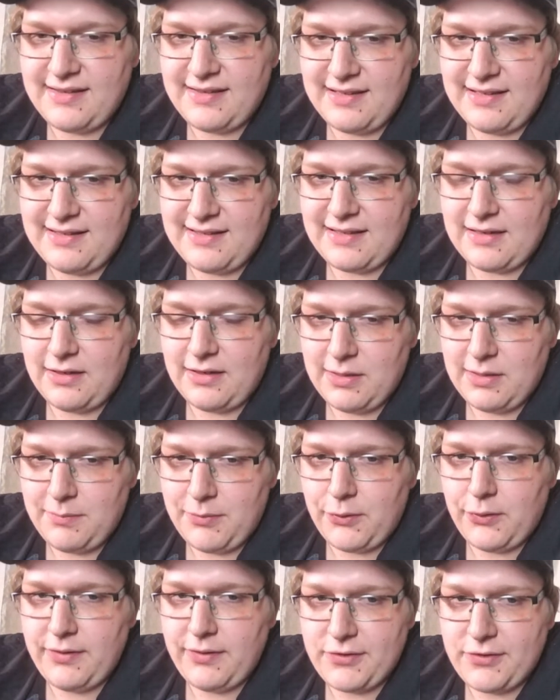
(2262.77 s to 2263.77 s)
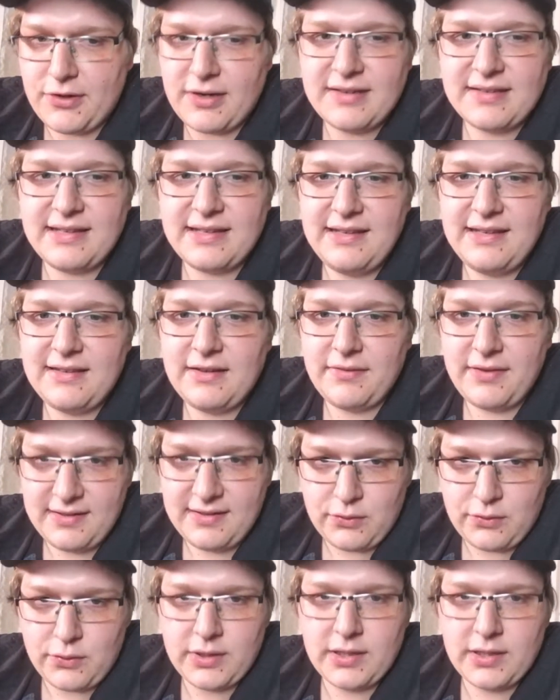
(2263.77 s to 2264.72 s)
sits on the Board of Trustees of his